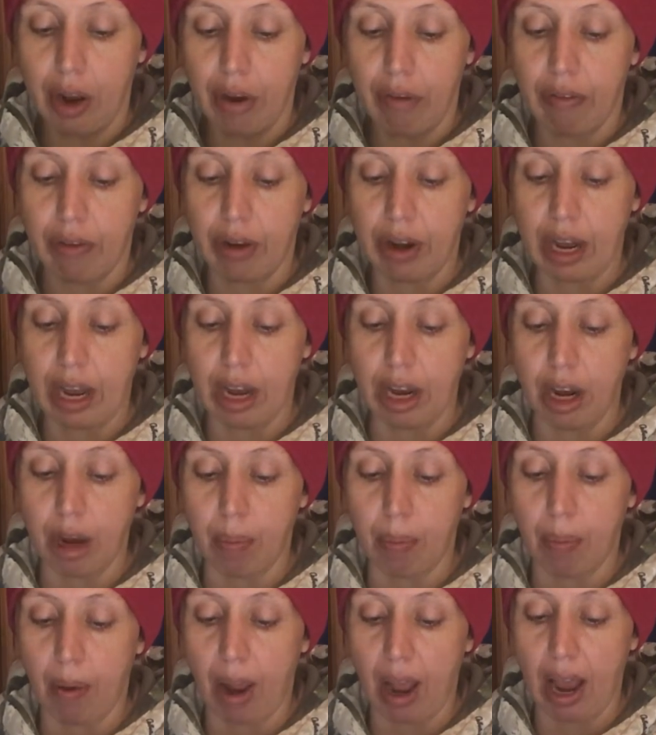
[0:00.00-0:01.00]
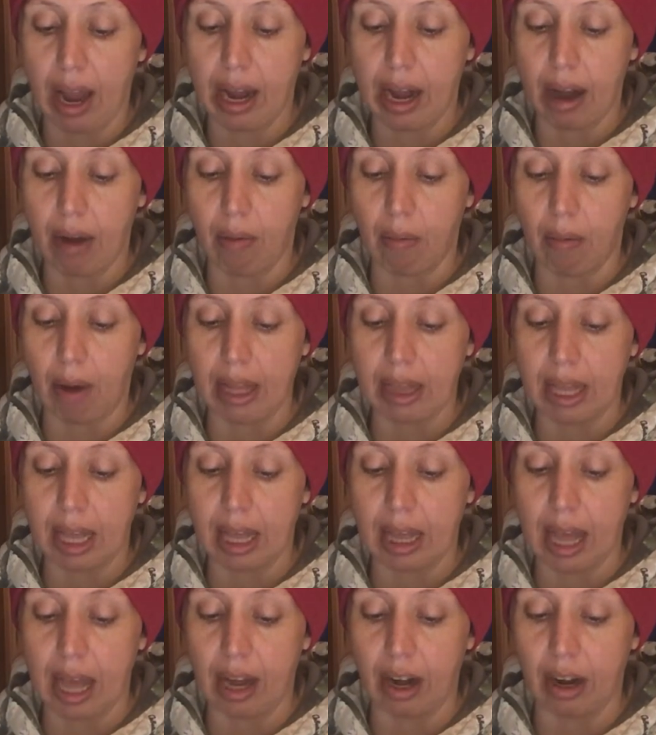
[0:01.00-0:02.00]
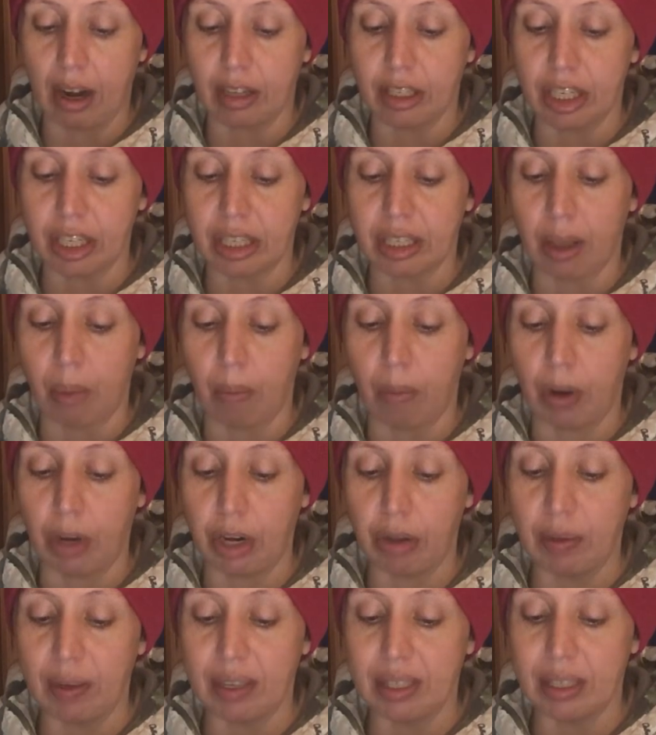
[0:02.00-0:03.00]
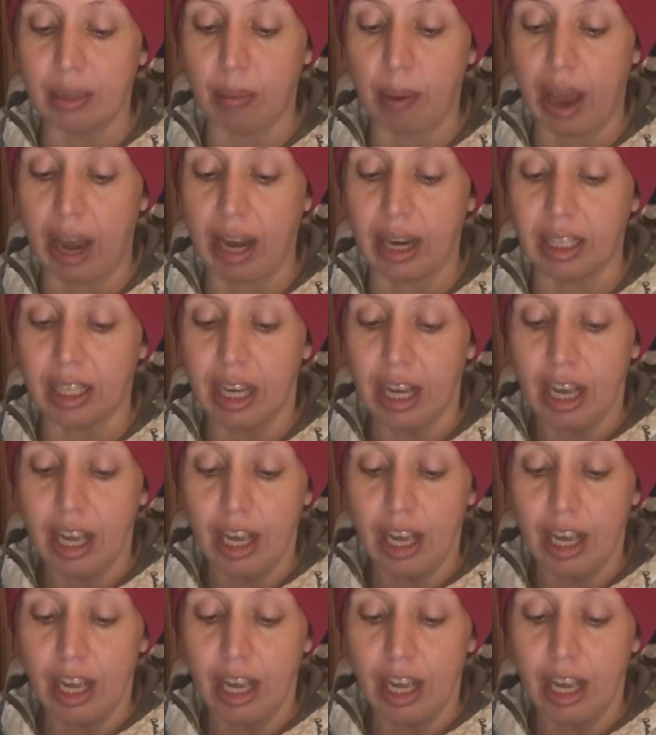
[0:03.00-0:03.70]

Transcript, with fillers: Forget your pride and write the letter to someone you expect.